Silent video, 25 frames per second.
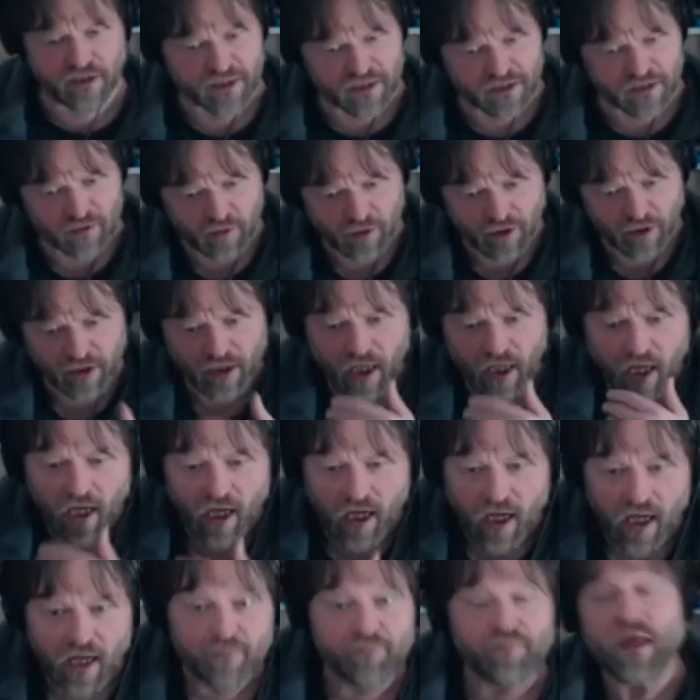were.
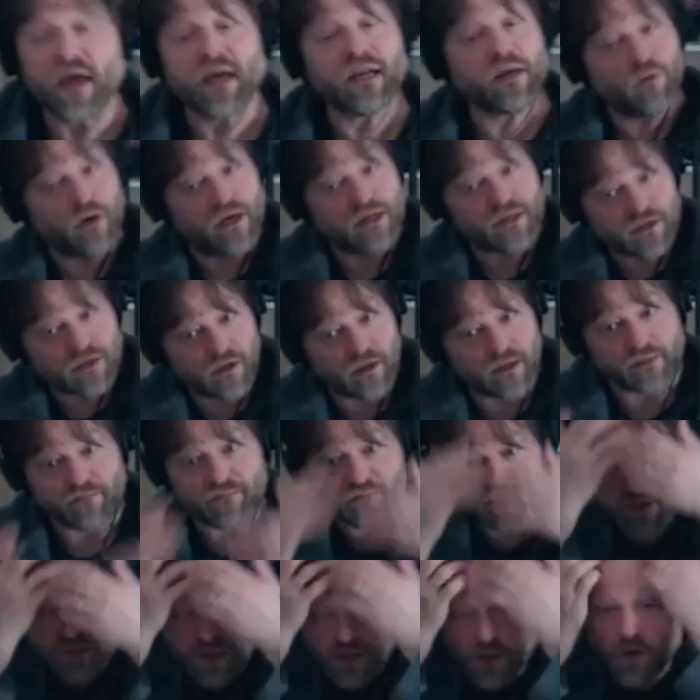Anyway, sorry.
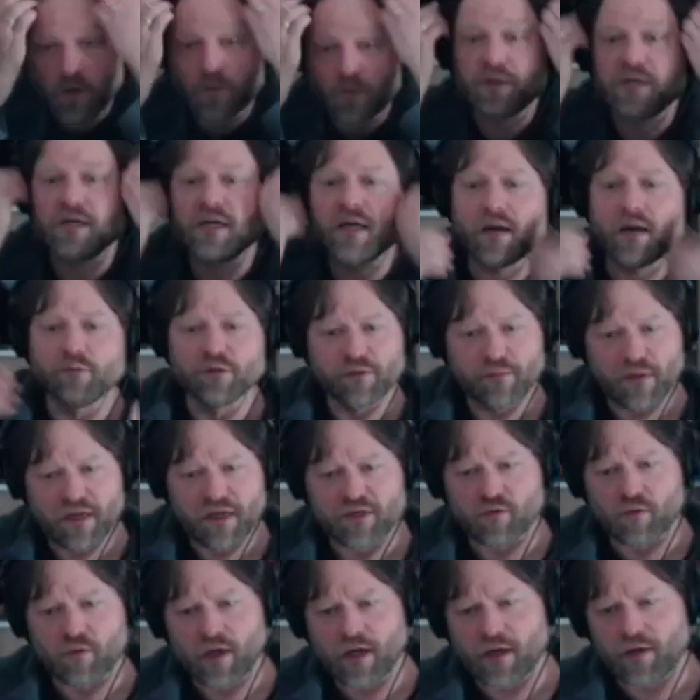So being able to
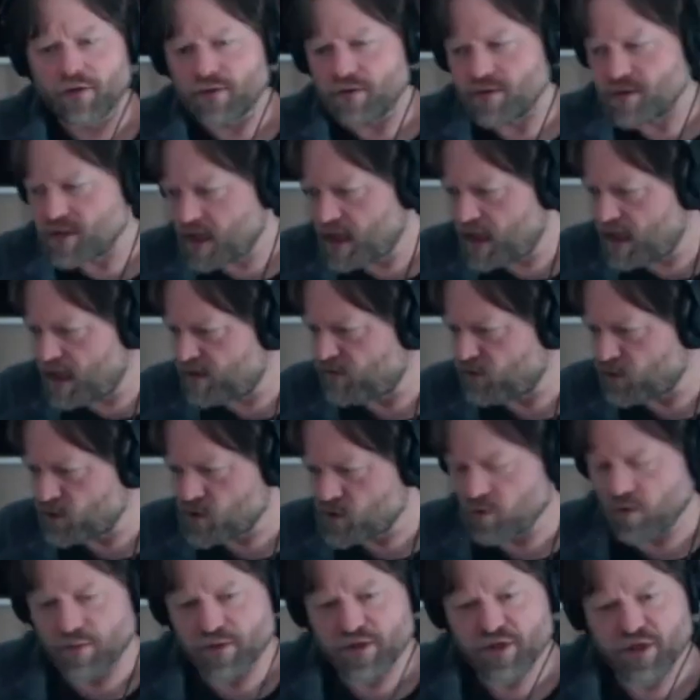mess around and
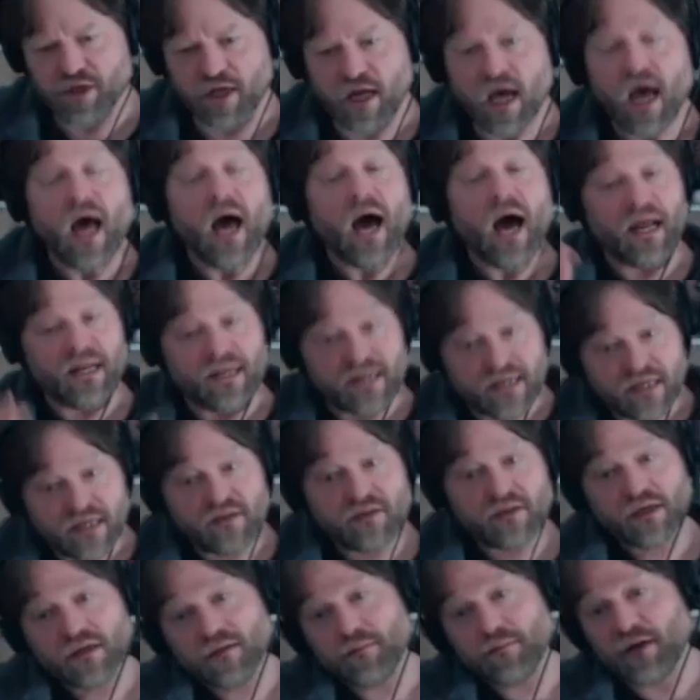virtual machine. A neat
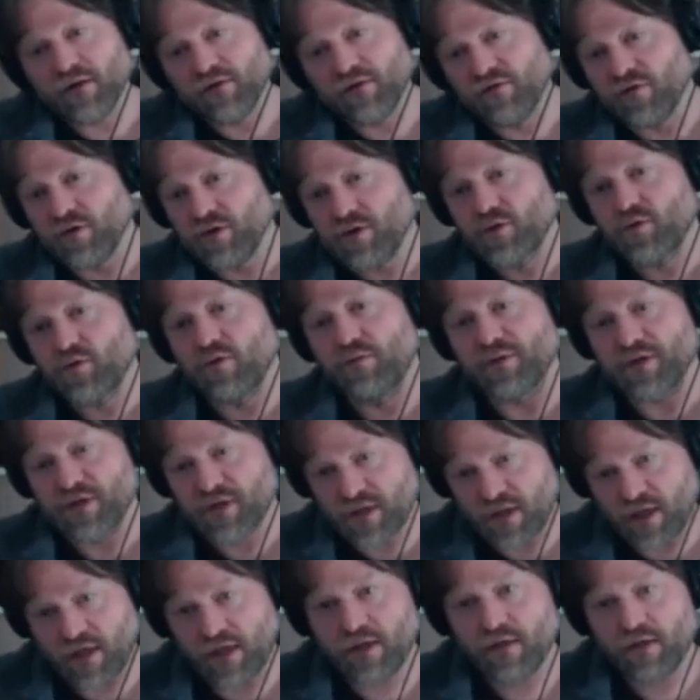thing about virtual
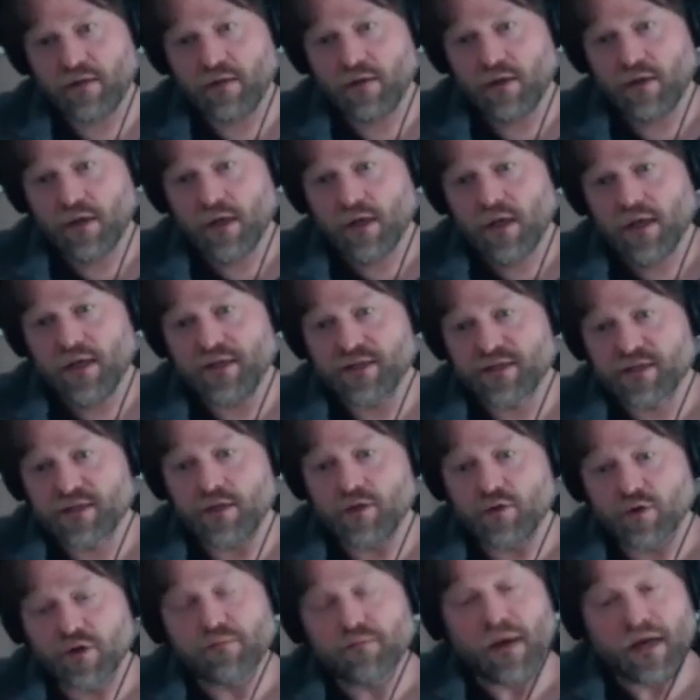machine is that
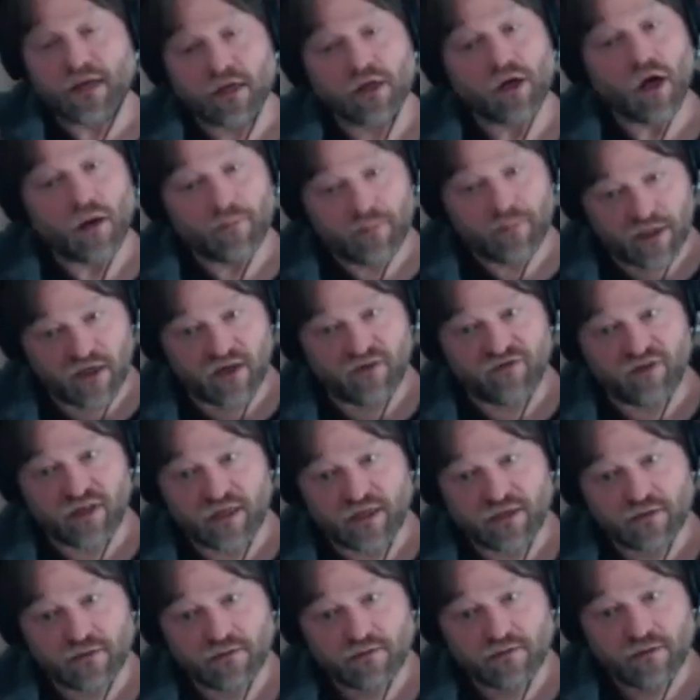you can make a copy of it.
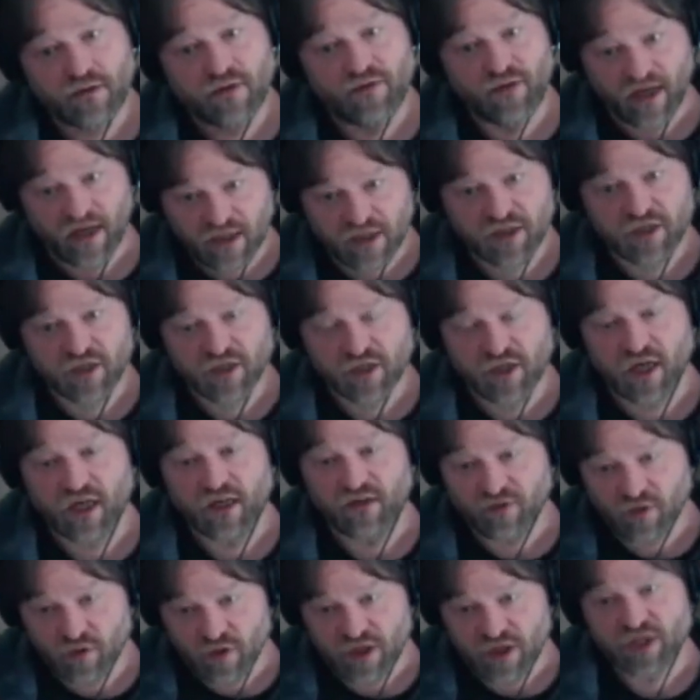That is to say,
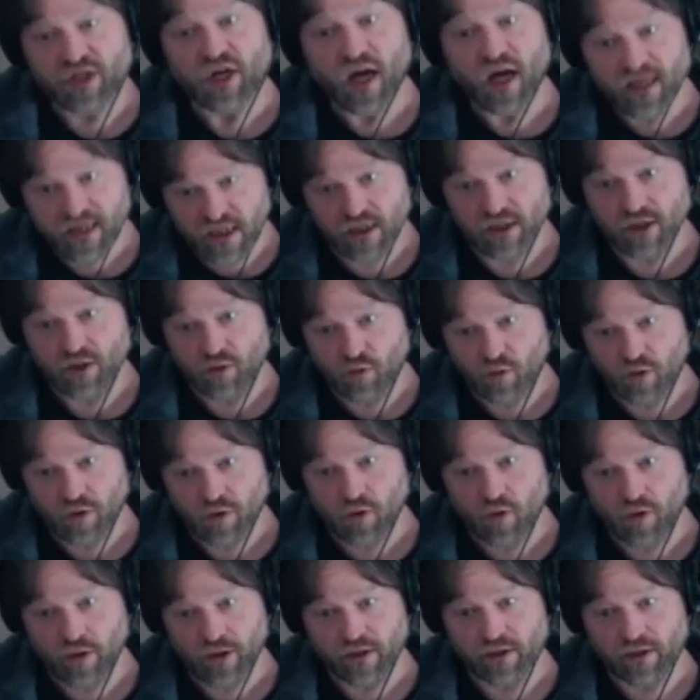if you decided you were
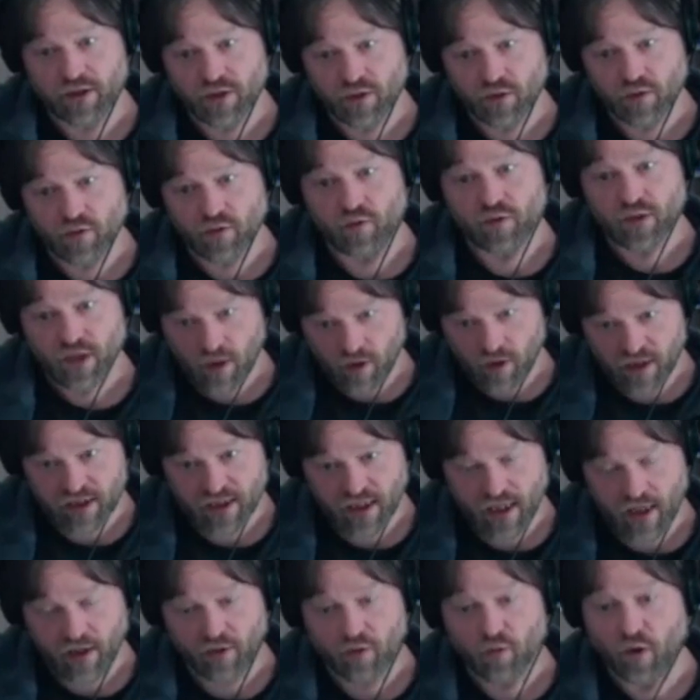going to tear it
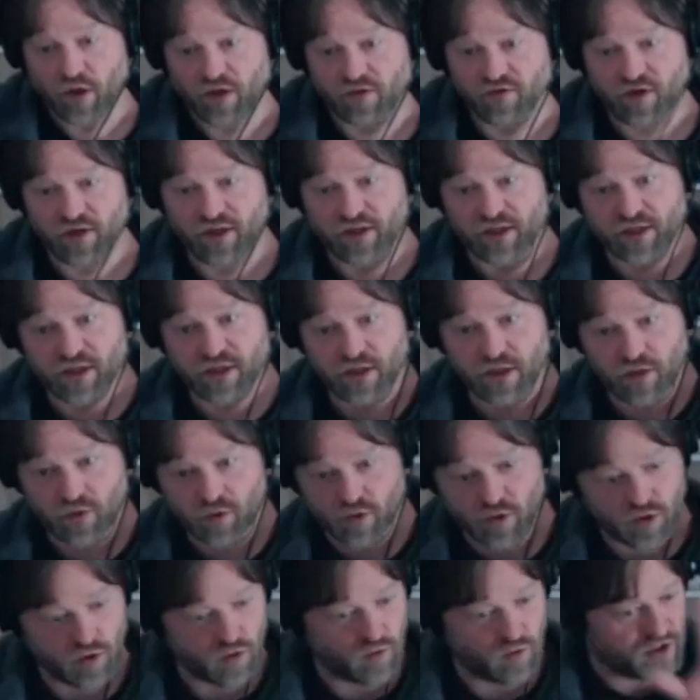down, one of the things that you
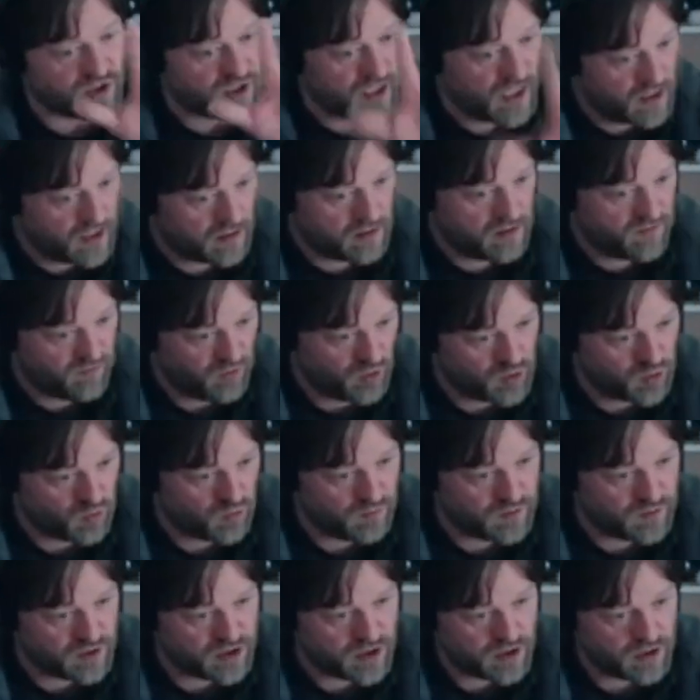could do is take the
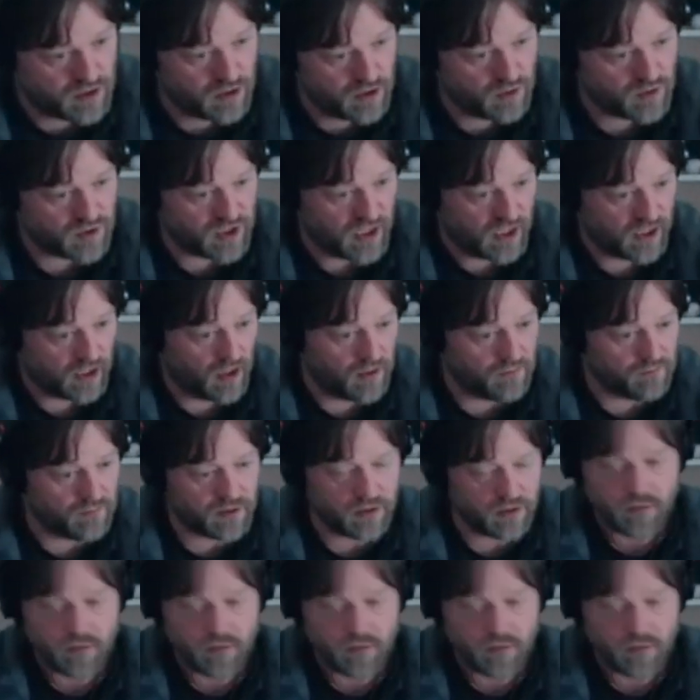virtual machine that you set up,